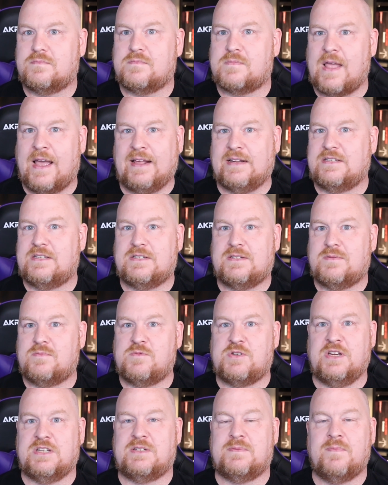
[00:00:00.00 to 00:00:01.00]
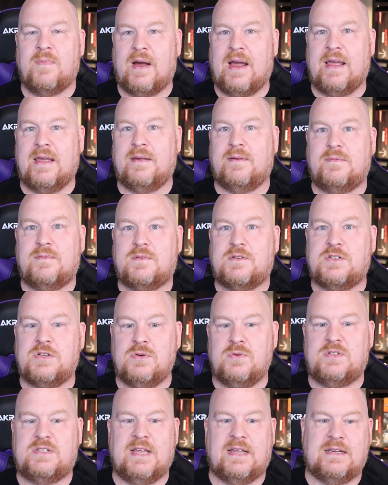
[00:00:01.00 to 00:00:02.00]
That's just my
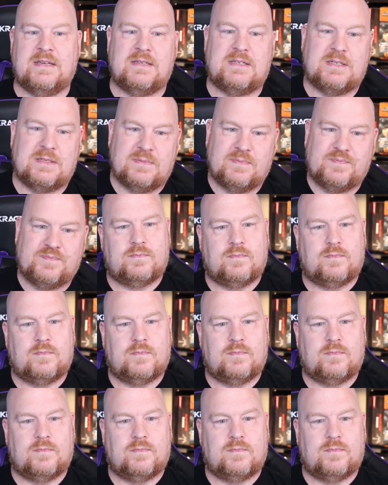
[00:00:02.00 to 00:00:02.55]
2 cents.